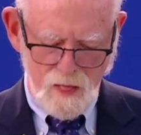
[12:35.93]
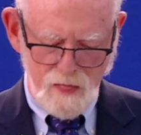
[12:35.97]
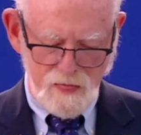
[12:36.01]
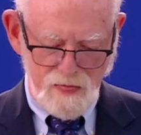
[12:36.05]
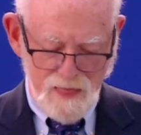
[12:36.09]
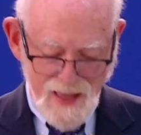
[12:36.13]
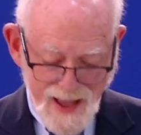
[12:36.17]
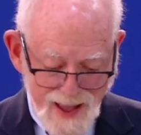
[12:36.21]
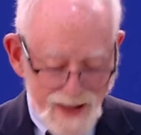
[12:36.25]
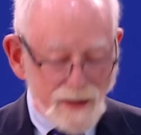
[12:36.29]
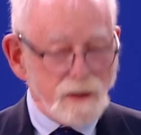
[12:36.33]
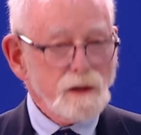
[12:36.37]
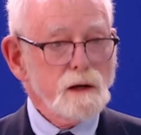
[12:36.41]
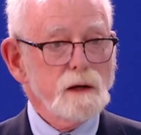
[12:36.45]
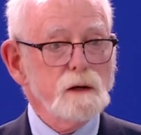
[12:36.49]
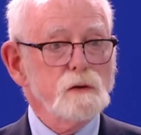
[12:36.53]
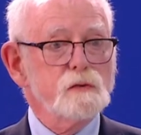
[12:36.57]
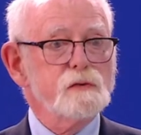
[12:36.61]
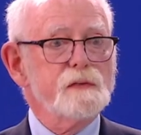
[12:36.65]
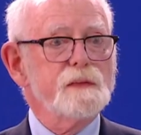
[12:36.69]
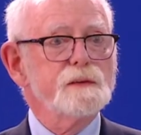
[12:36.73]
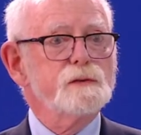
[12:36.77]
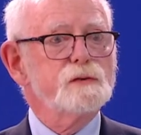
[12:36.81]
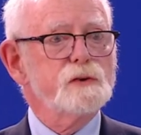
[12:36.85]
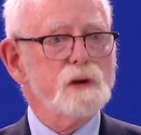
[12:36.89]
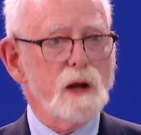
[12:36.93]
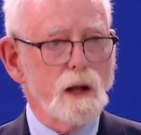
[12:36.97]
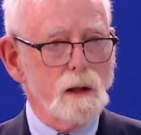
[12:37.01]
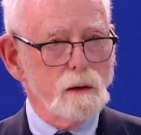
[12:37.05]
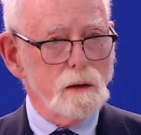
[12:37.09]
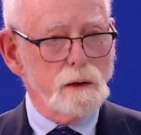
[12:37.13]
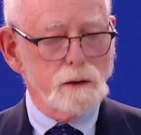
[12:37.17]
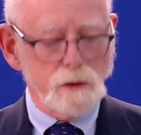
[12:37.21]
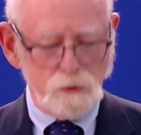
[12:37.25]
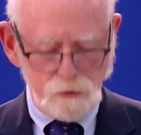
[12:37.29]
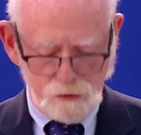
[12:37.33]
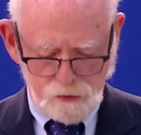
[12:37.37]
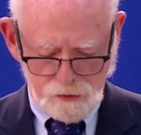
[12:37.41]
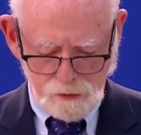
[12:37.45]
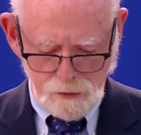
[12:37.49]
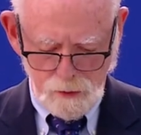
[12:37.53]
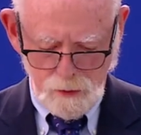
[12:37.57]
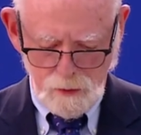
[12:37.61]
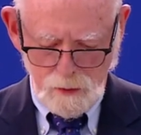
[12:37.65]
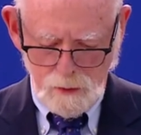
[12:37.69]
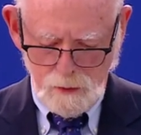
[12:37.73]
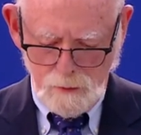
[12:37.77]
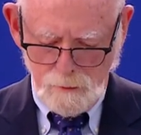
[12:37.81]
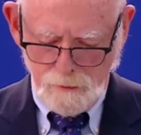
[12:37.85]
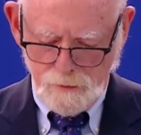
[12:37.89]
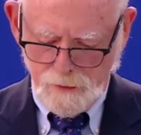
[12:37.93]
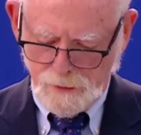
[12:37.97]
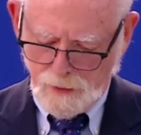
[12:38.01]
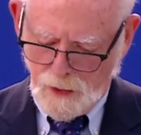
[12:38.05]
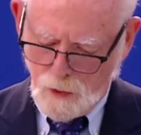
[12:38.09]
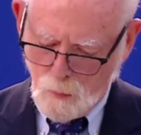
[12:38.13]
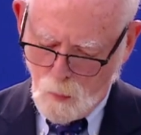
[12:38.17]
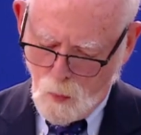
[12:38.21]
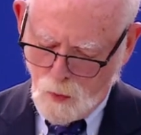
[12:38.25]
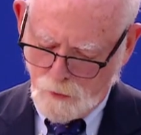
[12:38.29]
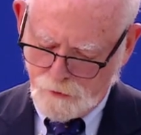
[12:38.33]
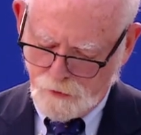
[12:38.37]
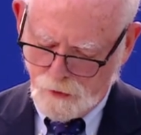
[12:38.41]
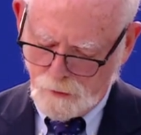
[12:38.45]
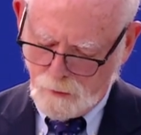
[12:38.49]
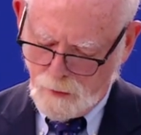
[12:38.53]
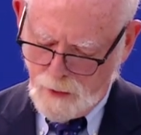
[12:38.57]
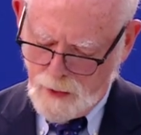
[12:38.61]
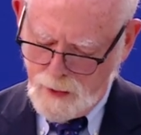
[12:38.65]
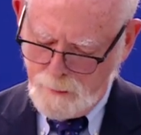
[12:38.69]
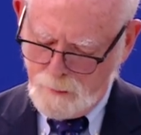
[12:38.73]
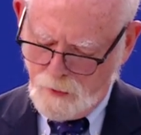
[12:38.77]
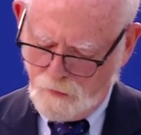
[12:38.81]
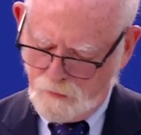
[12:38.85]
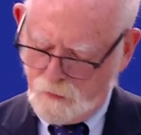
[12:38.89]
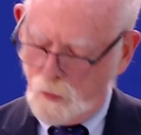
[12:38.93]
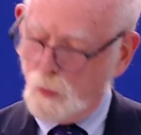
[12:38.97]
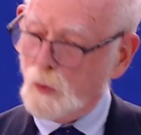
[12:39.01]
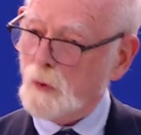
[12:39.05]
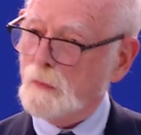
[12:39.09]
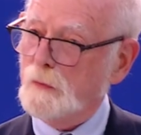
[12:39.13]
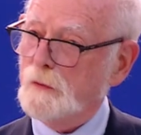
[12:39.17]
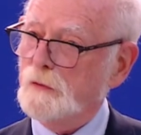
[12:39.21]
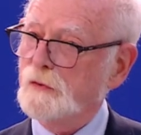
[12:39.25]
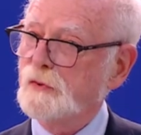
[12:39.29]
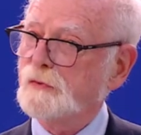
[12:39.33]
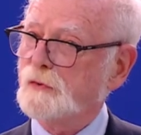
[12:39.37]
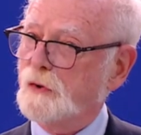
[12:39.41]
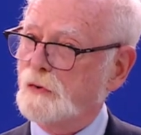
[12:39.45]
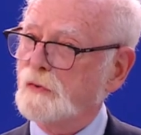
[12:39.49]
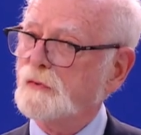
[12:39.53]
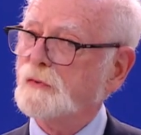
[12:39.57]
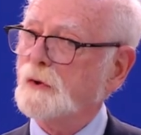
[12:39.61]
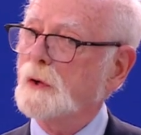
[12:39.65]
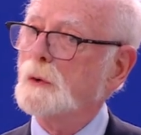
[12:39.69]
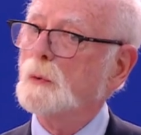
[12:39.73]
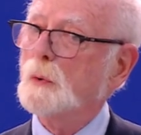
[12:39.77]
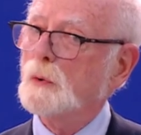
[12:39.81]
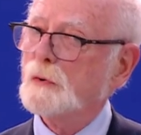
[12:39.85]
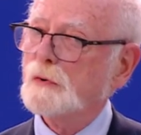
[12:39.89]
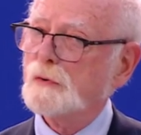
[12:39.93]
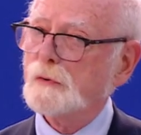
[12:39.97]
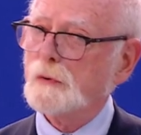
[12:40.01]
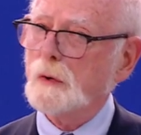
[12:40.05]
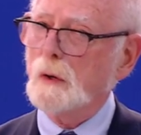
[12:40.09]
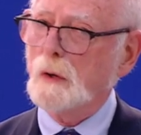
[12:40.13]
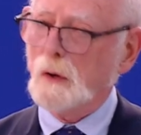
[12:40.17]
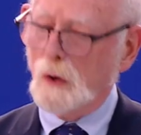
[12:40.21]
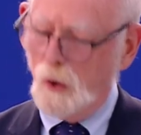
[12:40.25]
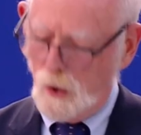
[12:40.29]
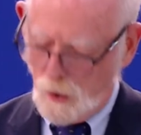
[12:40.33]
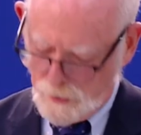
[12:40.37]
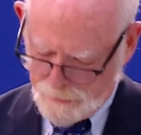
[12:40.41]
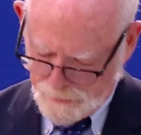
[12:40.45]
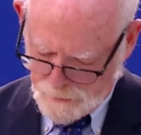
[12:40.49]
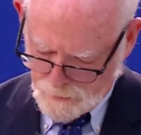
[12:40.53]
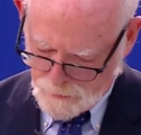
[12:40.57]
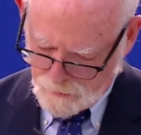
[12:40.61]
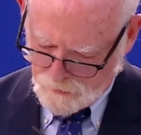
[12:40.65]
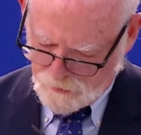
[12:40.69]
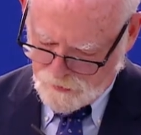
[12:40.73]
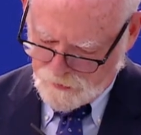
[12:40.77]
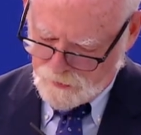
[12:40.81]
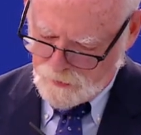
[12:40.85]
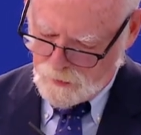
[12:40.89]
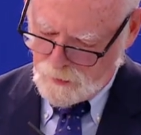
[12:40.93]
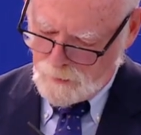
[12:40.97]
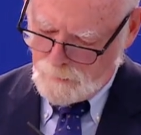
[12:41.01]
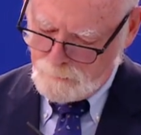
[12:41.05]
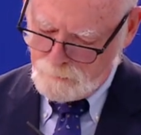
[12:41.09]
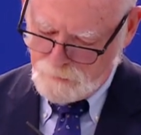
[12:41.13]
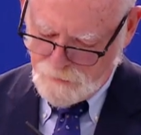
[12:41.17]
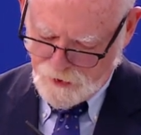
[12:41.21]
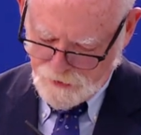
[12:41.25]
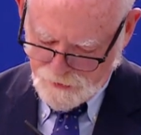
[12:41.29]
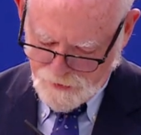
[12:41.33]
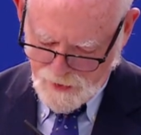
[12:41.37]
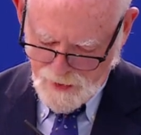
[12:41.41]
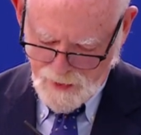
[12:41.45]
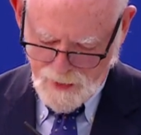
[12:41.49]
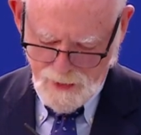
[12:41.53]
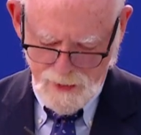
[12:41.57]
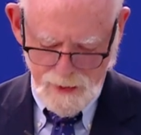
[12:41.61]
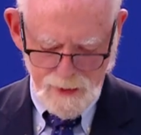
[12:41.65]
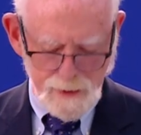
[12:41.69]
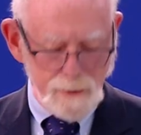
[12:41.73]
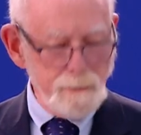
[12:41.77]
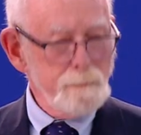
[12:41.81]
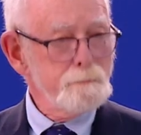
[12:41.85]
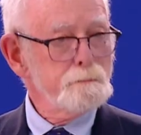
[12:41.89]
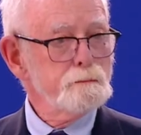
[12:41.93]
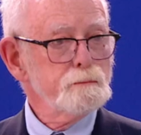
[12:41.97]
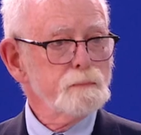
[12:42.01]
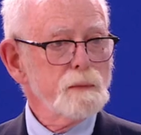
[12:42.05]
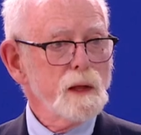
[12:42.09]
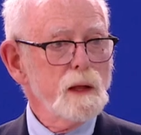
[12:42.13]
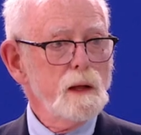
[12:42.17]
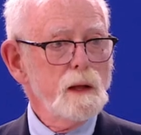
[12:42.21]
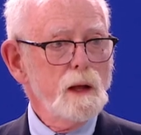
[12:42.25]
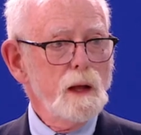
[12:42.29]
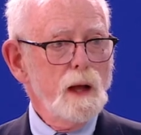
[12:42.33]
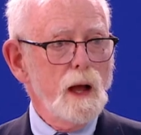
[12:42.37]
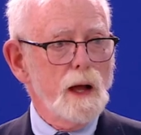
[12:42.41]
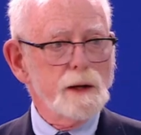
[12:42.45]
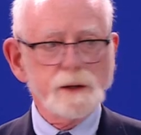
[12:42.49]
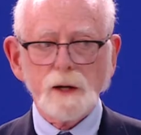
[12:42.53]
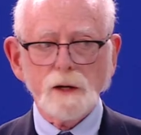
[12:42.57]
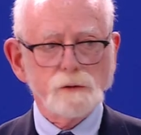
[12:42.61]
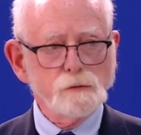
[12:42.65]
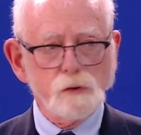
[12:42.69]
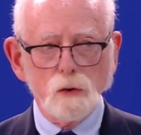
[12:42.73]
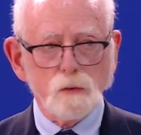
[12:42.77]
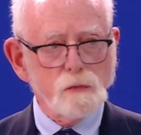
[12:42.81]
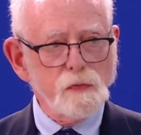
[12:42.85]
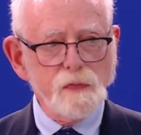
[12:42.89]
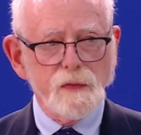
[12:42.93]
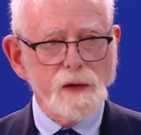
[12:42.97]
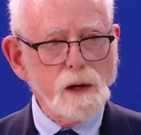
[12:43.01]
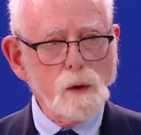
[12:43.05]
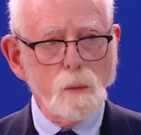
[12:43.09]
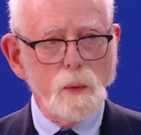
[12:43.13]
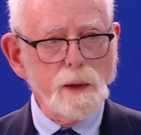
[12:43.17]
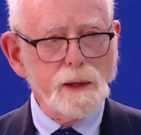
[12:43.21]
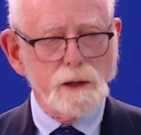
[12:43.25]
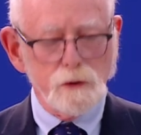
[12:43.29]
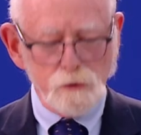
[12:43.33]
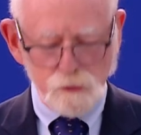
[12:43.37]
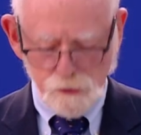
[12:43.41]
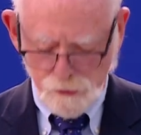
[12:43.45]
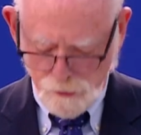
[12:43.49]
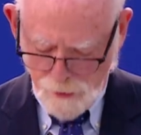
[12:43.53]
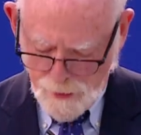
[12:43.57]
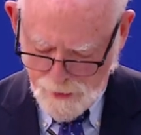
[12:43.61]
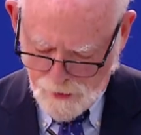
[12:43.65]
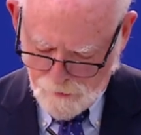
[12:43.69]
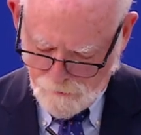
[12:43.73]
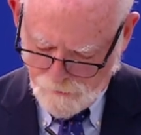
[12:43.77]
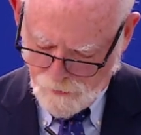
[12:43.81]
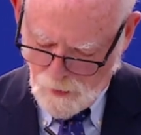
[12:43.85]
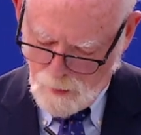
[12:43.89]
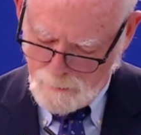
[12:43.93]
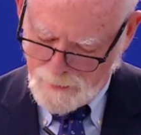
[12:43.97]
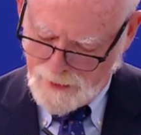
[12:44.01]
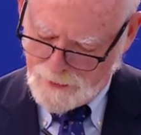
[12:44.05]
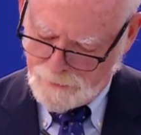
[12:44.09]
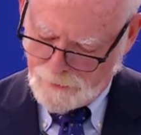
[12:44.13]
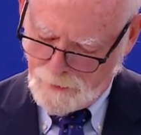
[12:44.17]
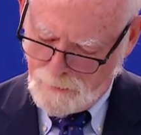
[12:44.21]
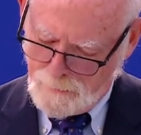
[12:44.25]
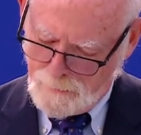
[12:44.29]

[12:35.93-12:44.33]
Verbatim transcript: That is the challenge that I want to lay before this distinguished audience today and I don't think we can shrink from it.